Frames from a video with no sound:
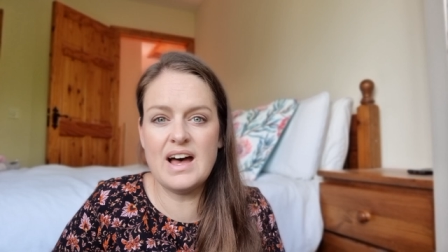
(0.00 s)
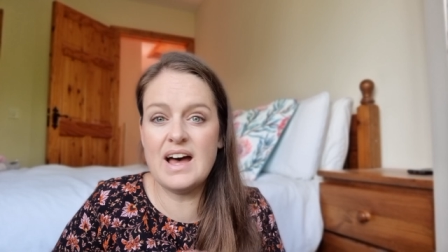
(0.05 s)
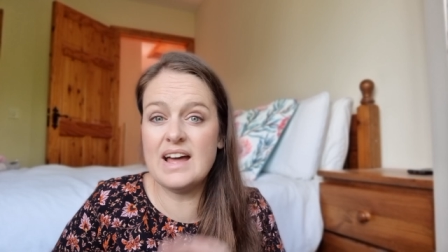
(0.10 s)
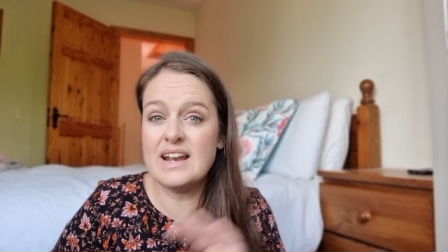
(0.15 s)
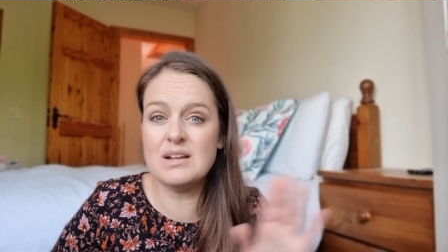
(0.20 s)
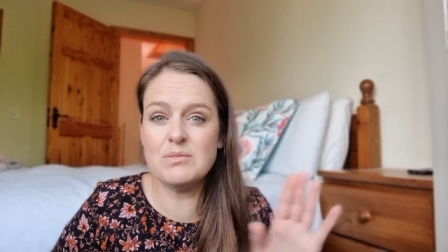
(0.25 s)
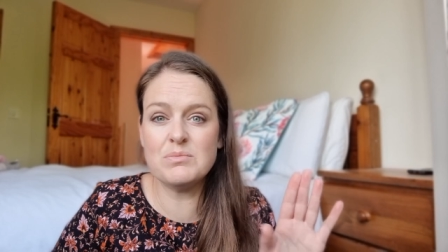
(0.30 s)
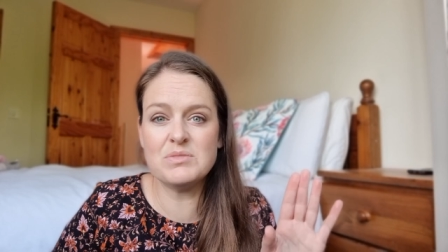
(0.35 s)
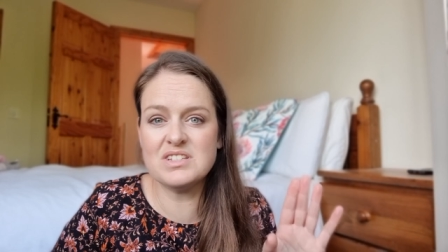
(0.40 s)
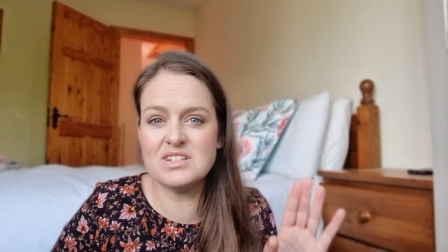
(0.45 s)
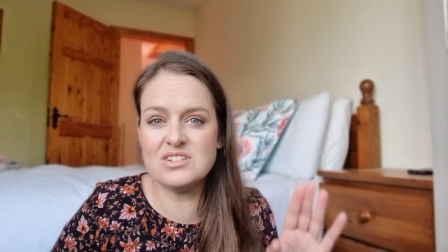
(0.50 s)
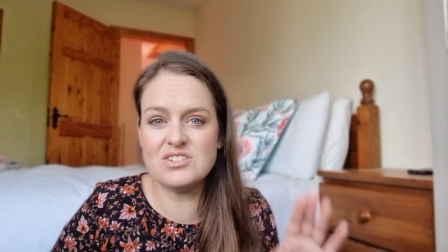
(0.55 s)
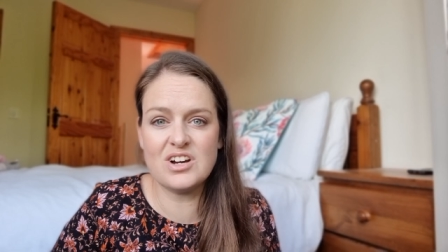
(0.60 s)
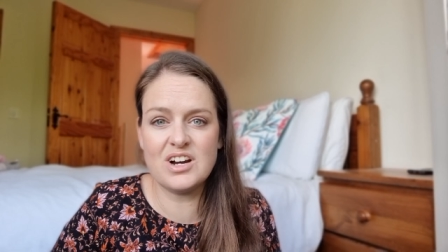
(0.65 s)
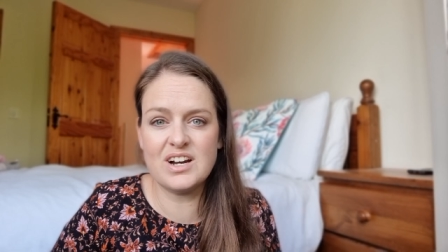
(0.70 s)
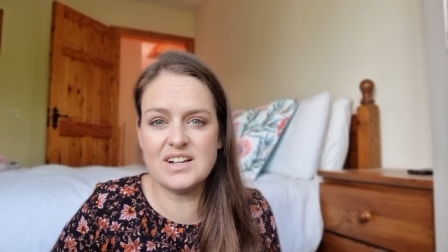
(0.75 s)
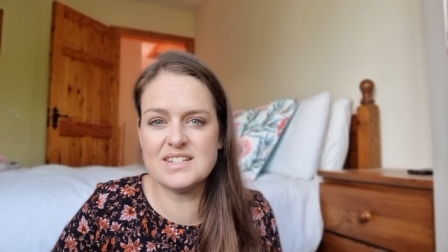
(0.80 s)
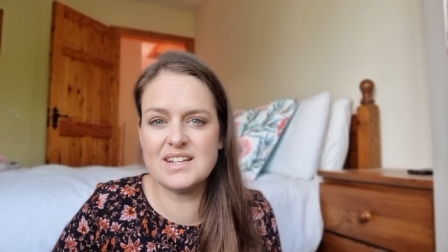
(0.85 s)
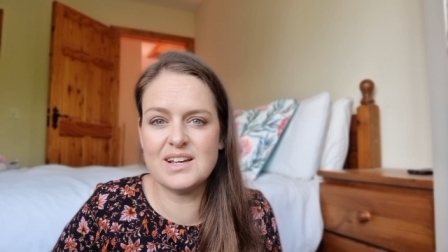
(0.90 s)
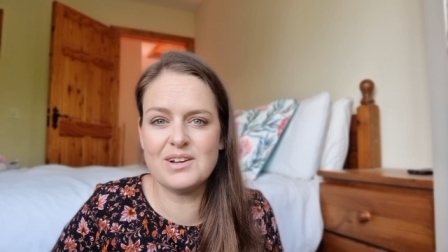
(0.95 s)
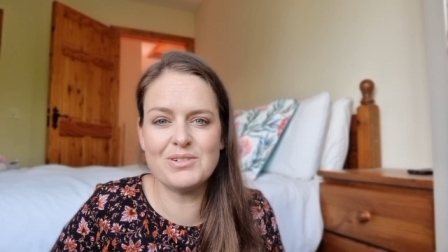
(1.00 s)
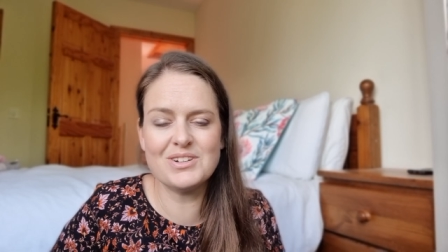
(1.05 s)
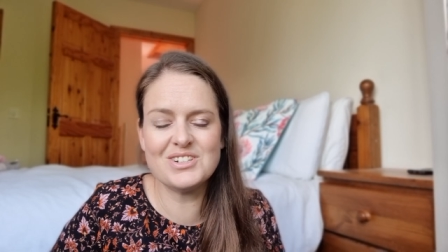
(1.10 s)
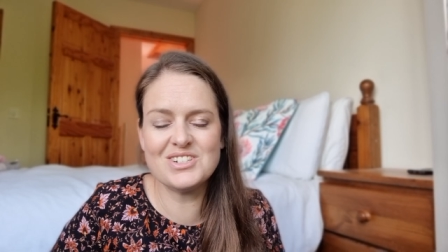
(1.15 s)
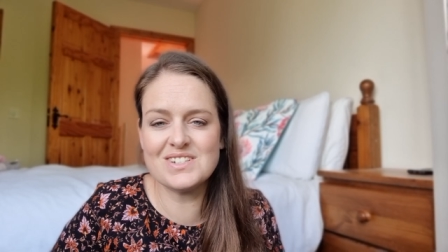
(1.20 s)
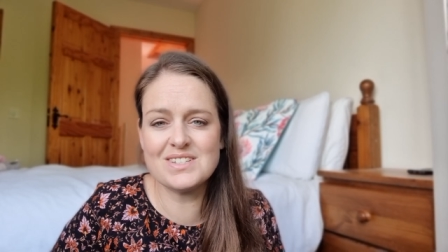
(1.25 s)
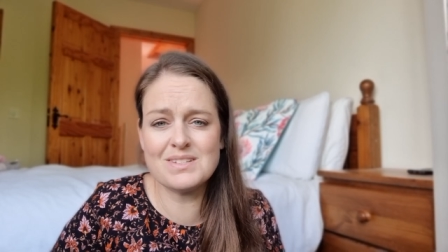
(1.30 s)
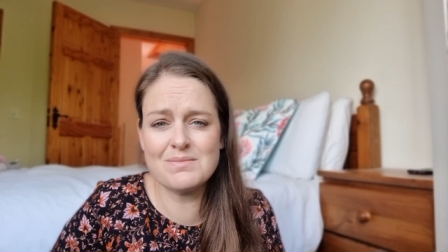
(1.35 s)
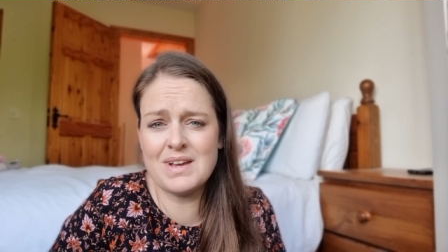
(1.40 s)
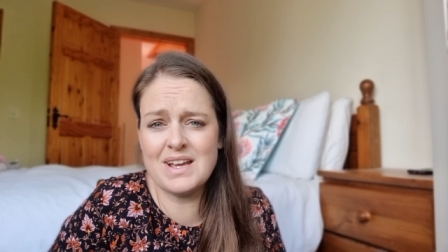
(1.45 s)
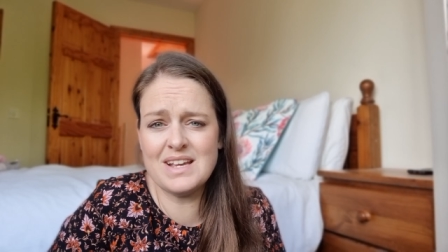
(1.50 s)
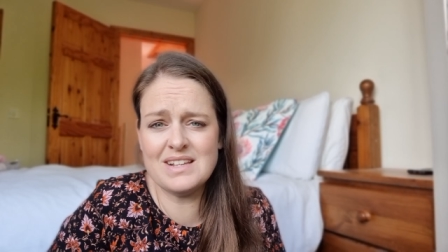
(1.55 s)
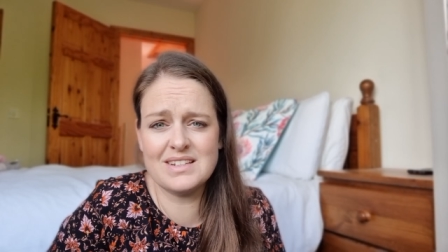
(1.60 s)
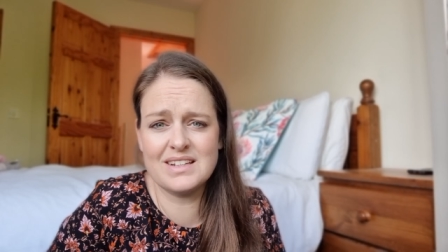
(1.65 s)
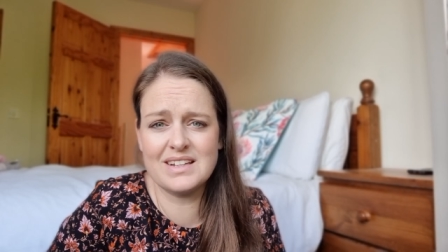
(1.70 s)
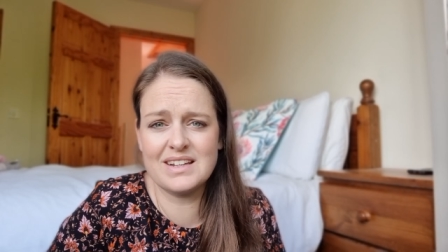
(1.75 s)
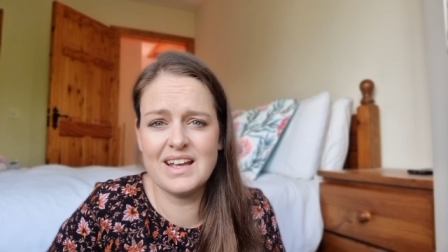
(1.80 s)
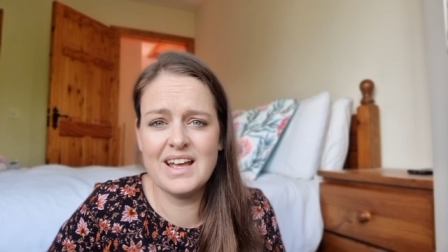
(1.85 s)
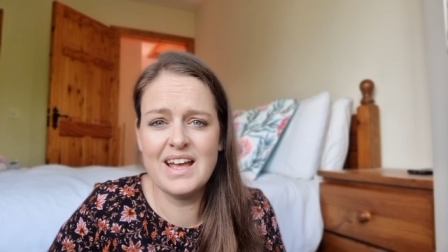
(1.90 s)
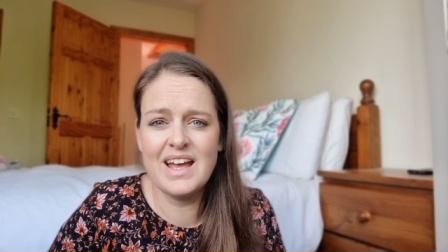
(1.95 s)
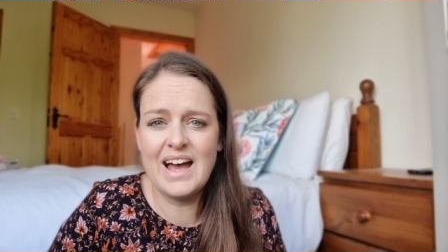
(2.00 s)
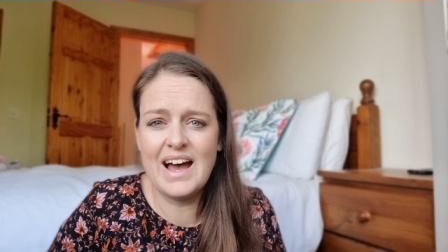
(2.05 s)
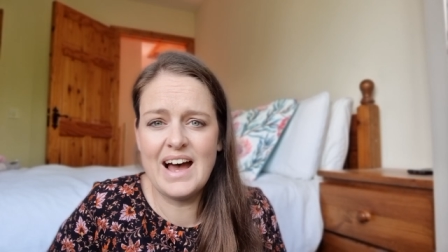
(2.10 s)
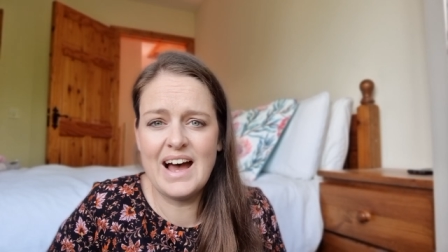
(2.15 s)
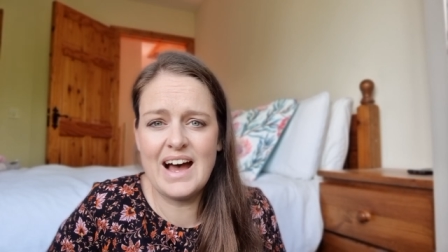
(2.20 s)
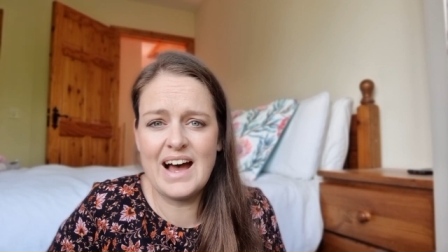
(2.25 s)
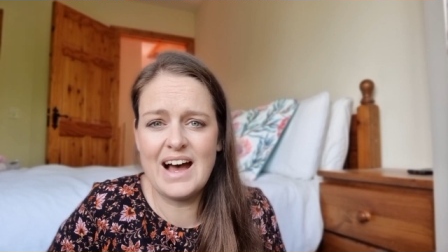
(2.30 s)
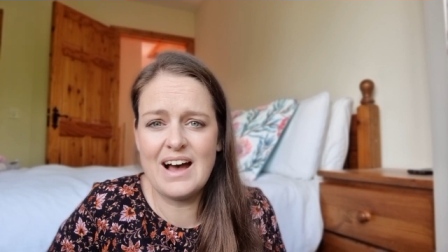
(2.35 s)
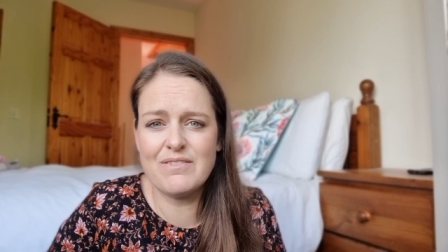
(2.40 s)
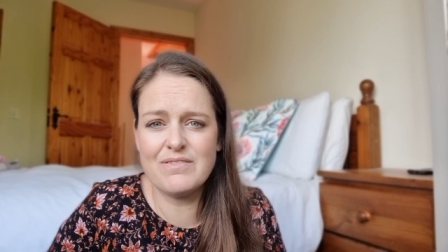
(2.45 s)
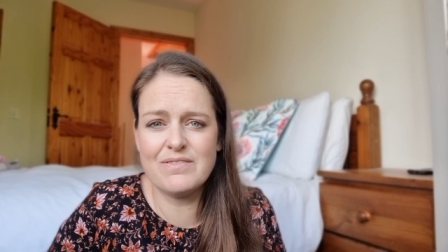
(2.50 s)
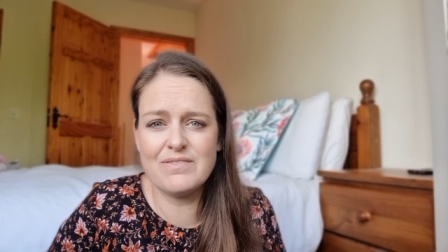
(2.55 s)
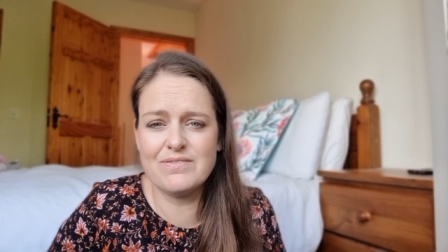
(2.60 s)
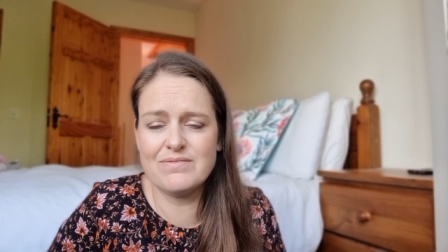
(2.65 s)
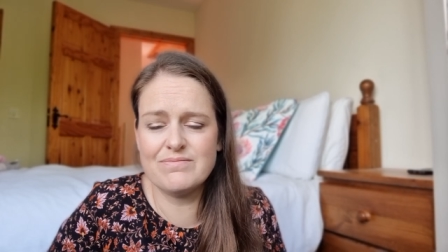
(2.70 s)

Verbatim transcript: unlimited data which is amazing I